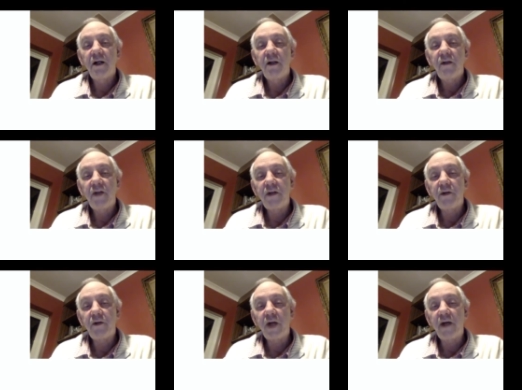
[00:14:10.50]
then
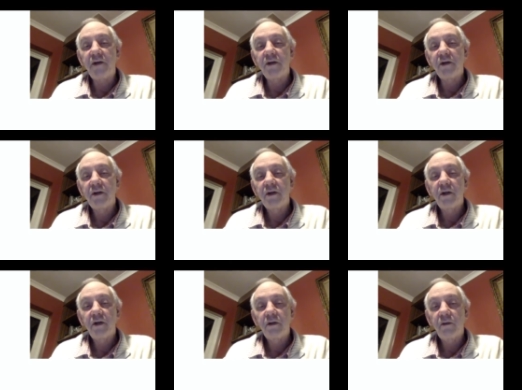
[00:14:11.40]
you'll get,
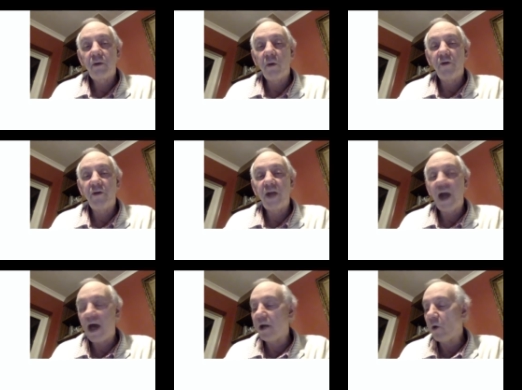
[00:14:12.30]
we want to get
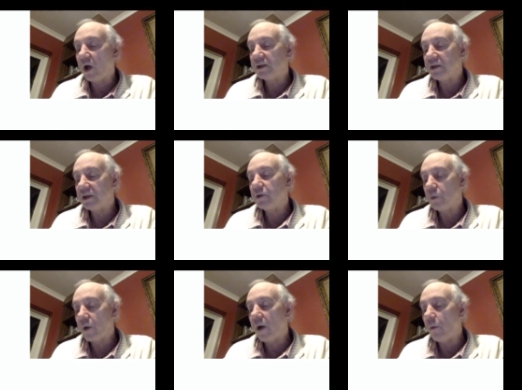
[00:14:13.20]
a1 is equal to
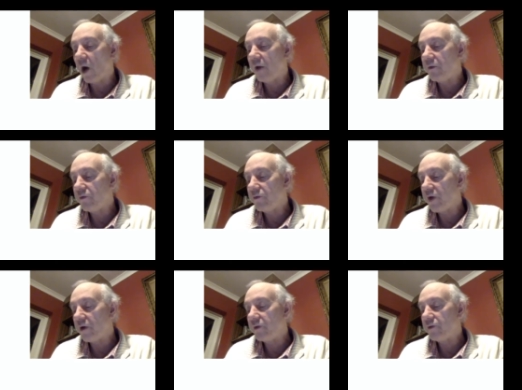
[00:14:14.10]
a1.
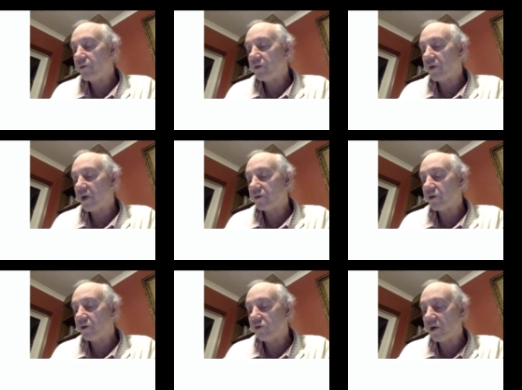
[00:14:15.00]
So that's
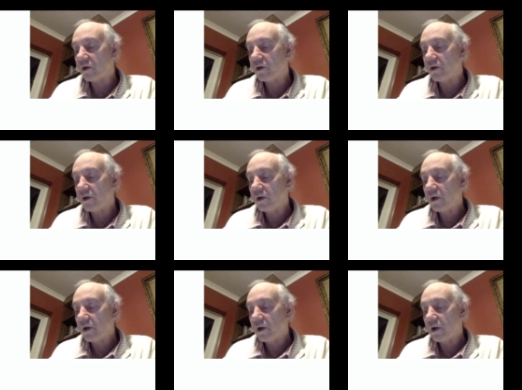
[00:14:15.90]
correct.
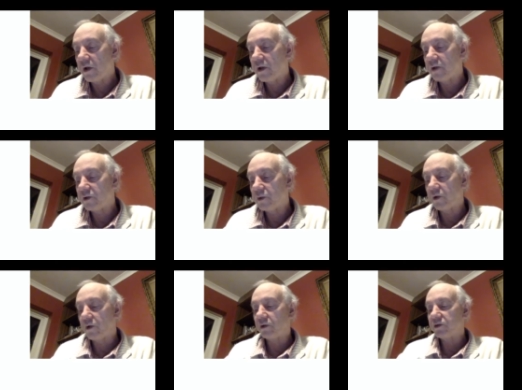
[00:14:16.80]
That's what the
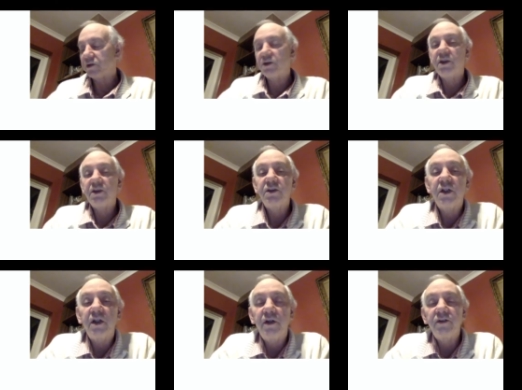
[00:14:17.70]
constant is.
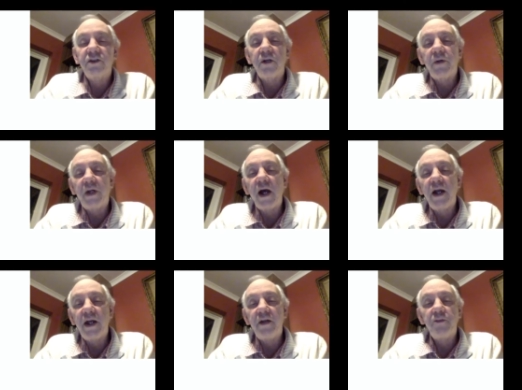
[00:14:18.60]
And so we get
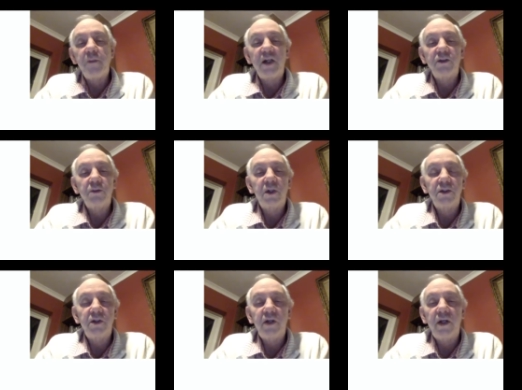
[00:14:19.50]
an is minus 1 to
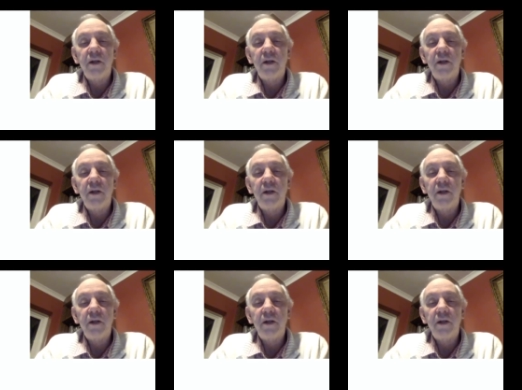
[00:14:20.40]
the n.